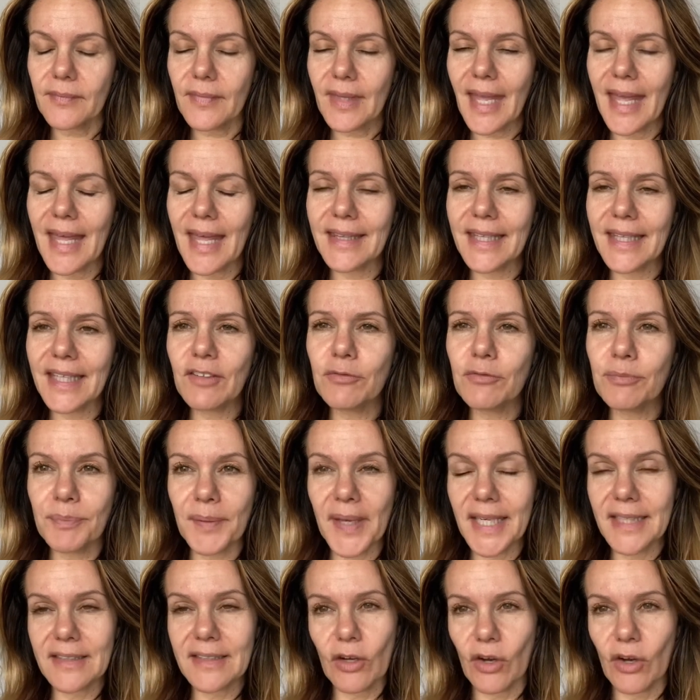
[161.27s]
and they've
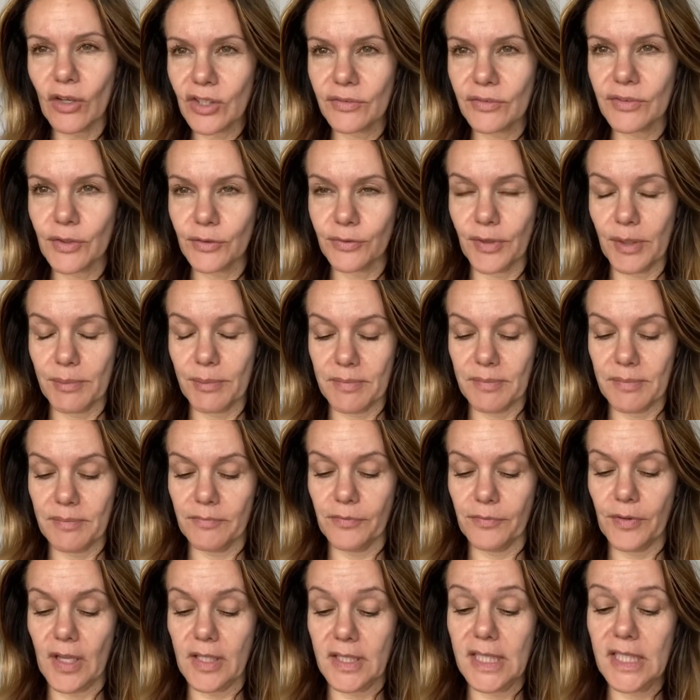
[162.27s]
baked all of their
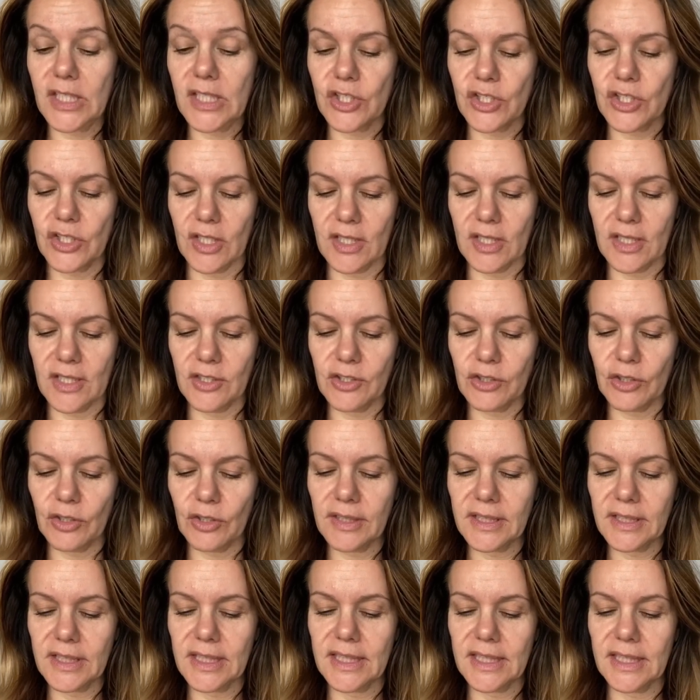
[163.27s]
foundation and
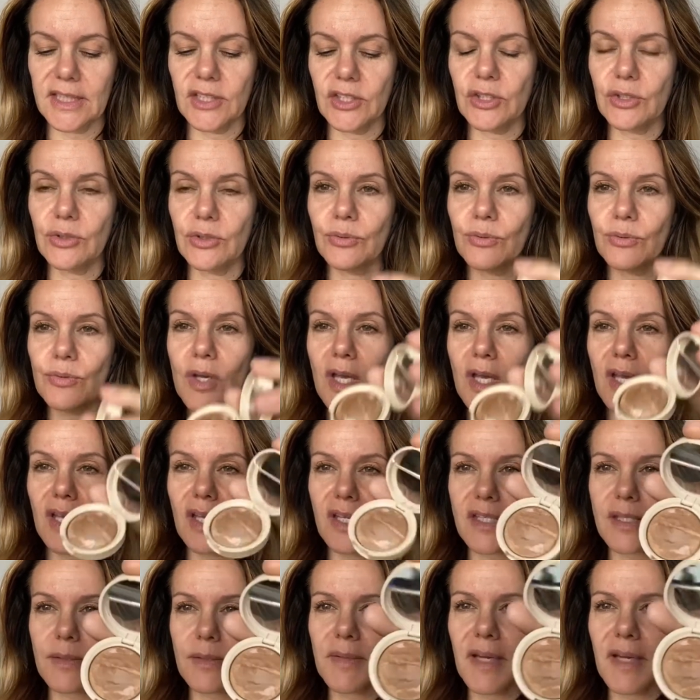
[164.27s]
turned it into
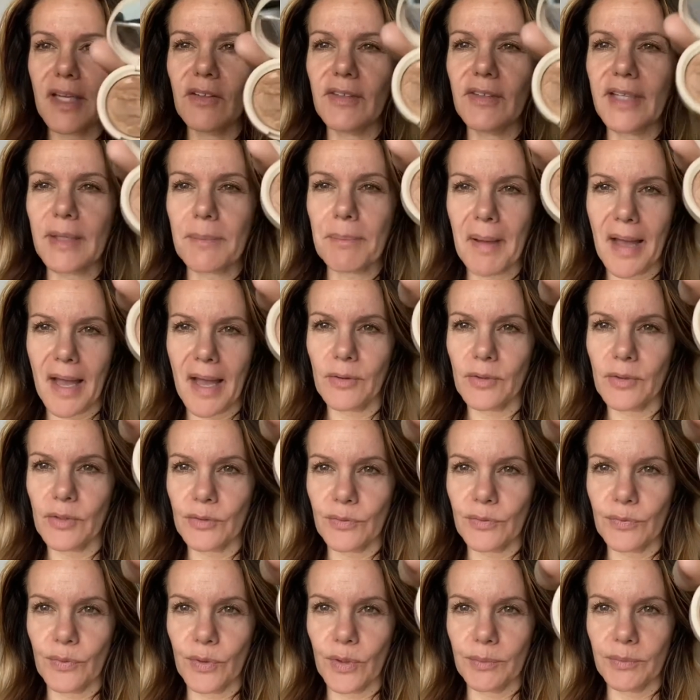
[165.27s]
some kind of like powdered
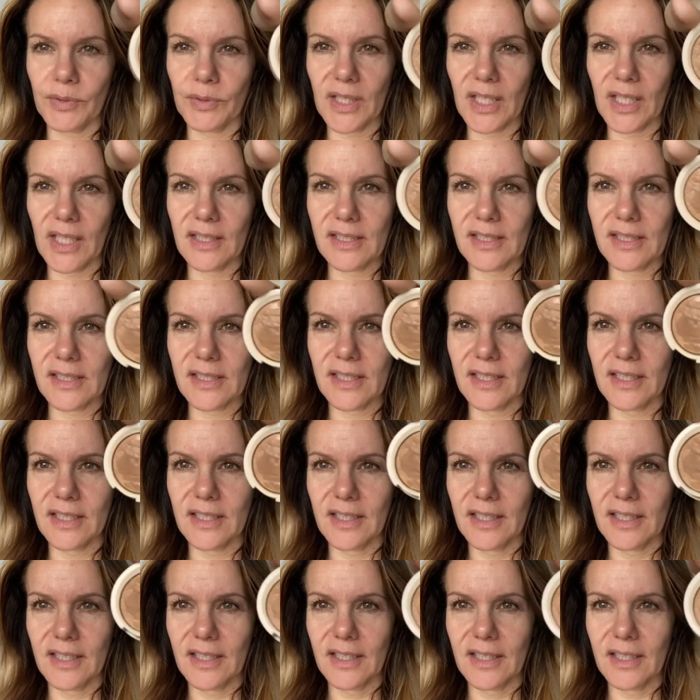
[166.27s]
form, you guys.
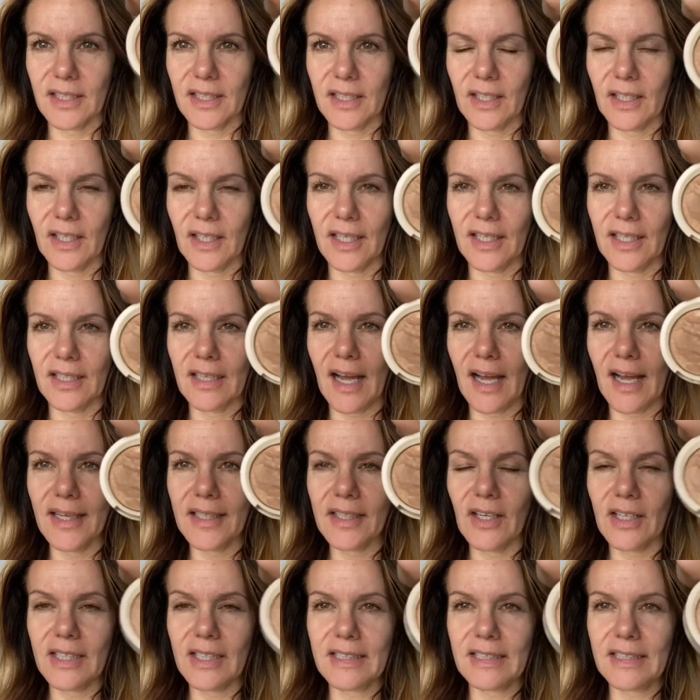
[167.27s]
All right, I
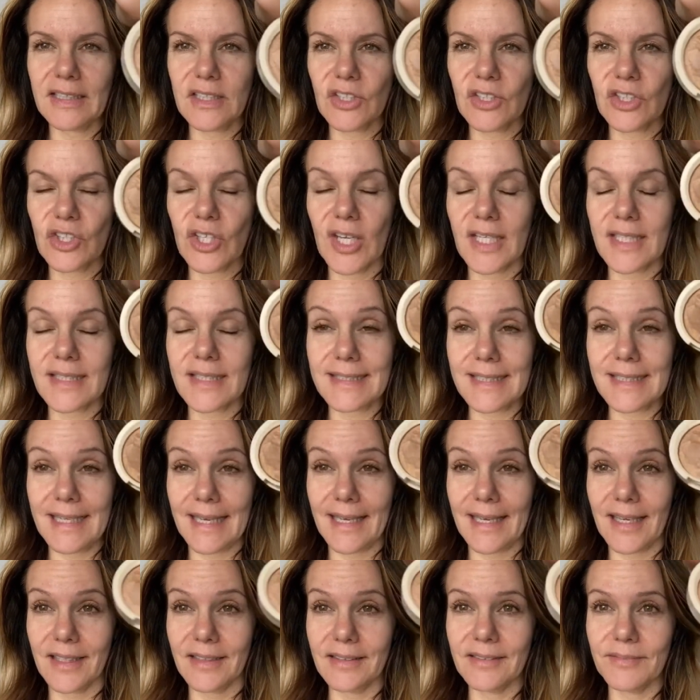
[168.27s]
got it in the shade
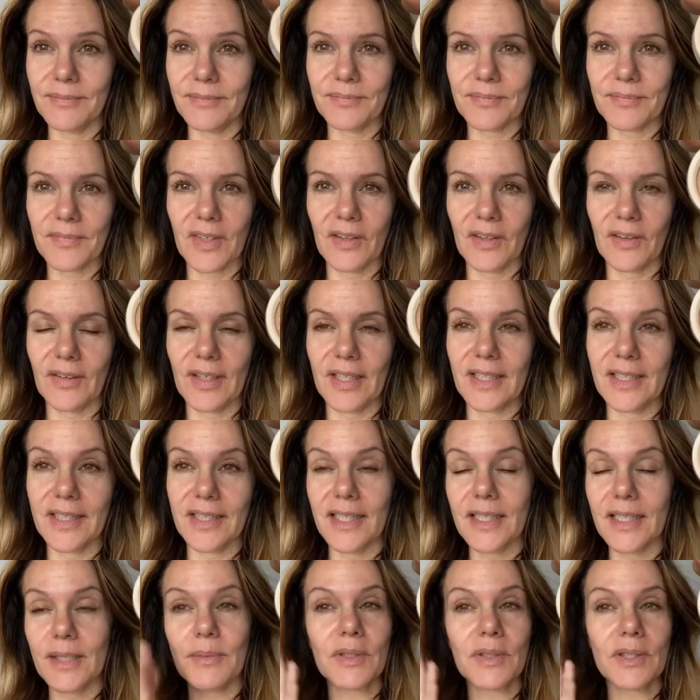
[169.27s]
tan. All right,
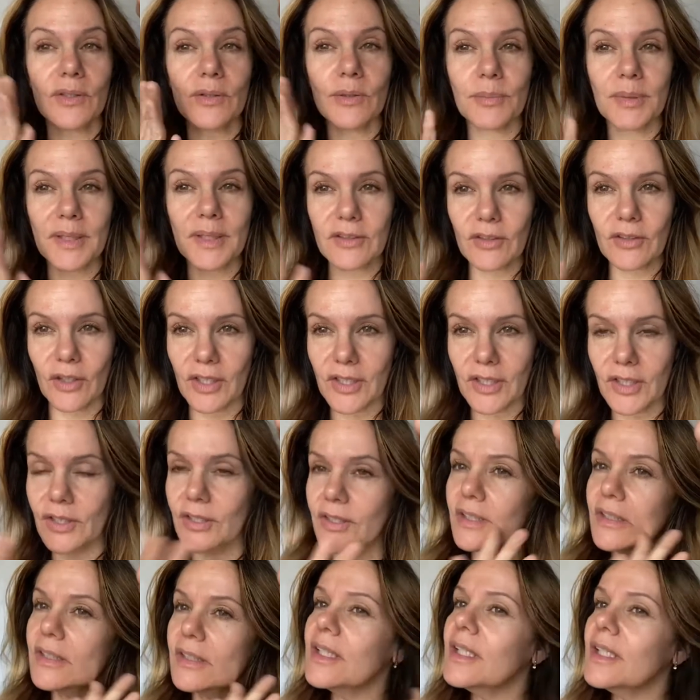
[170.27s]
again, I'm a little bit
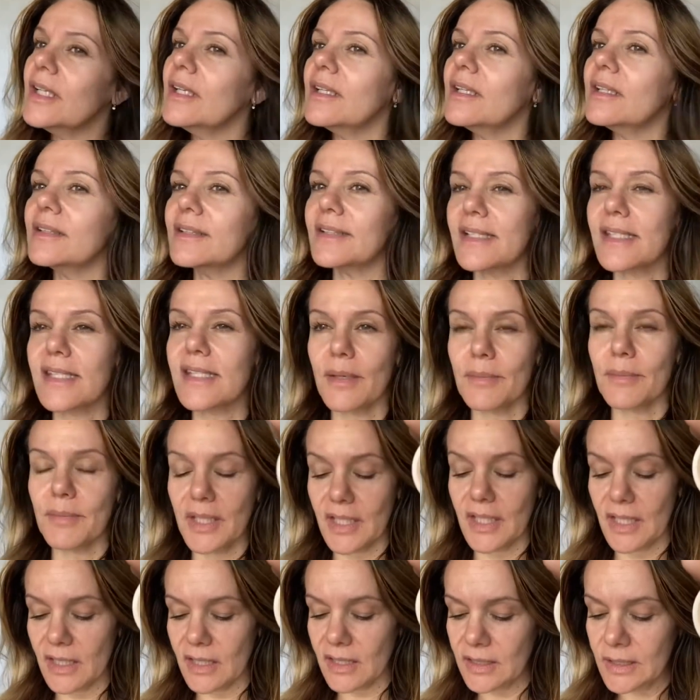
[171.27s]
darker um, this time of
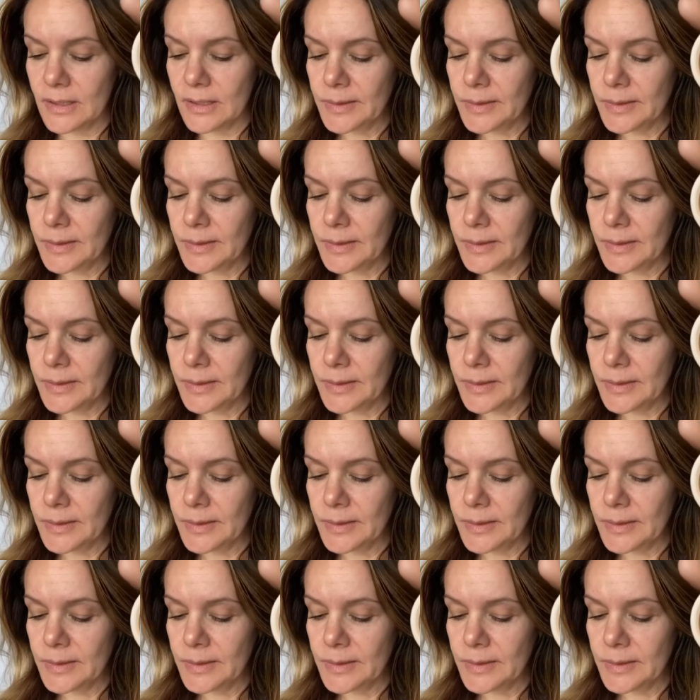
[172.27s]
year.